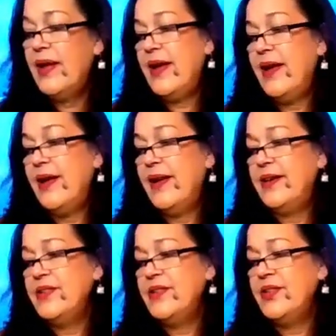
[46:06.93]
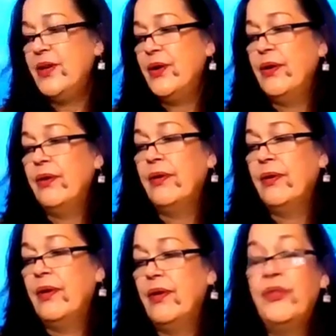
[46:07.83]
And
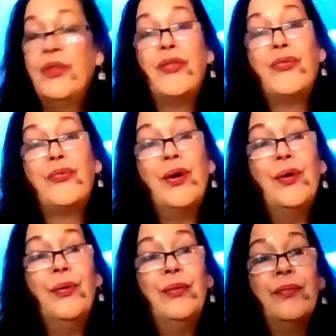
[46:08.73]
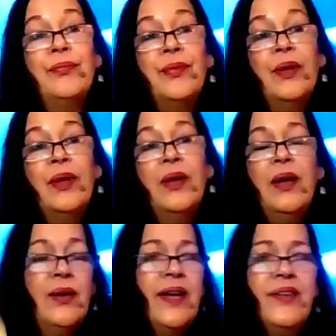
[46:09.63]
the throne.
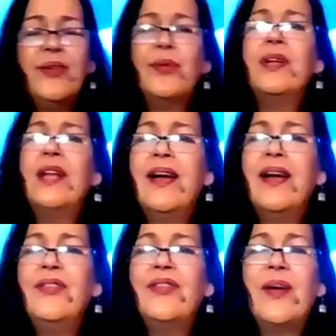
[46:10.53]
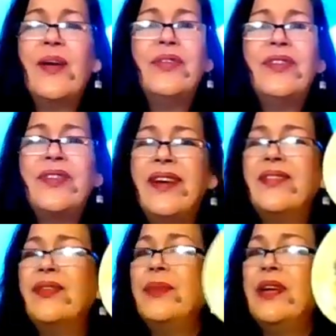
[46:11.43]
Okay, so clouds, that would
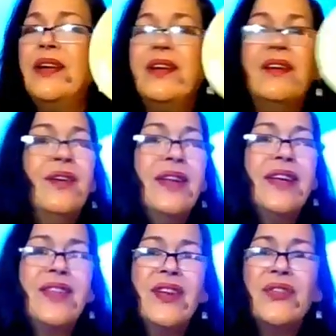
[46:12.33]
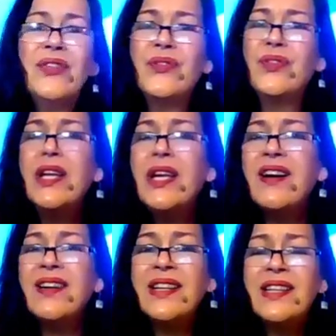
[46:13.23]
say to me, you know, like things are really
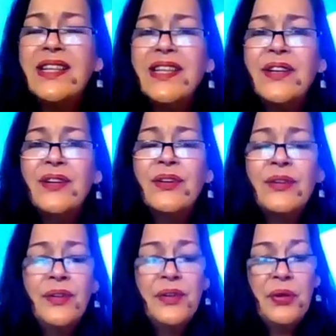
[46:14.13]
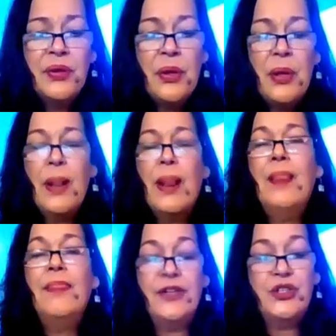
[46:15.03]
unclear,
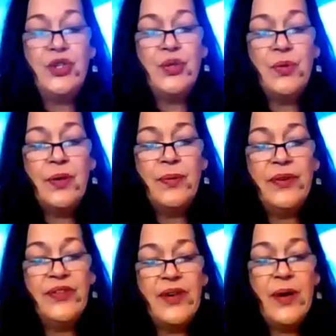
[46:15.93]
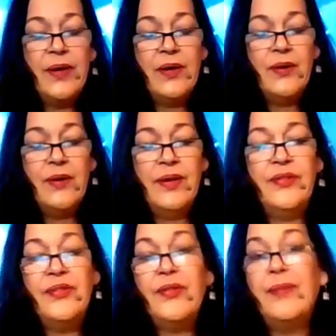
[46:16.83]
not sure what's going
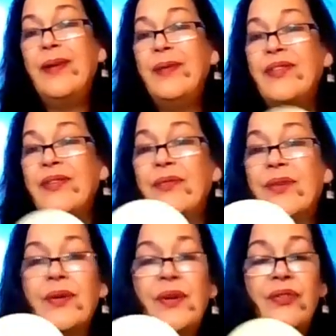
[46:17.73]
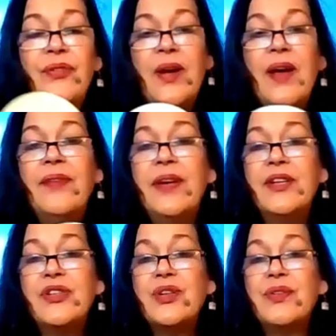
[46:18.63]
on. So maybe some Virgos are
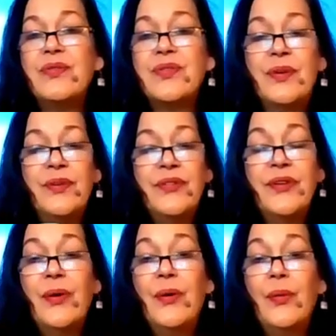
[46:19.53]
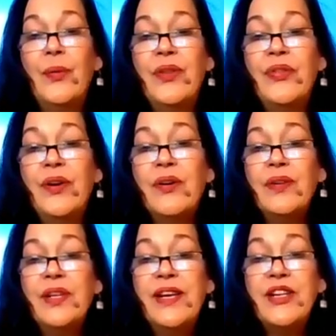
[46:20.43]
having issues also with their
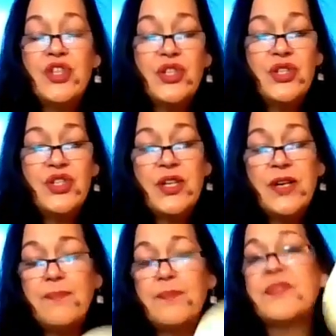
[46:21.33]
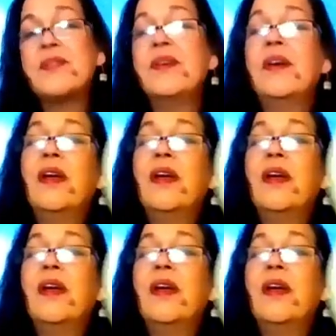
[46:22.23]
relationships.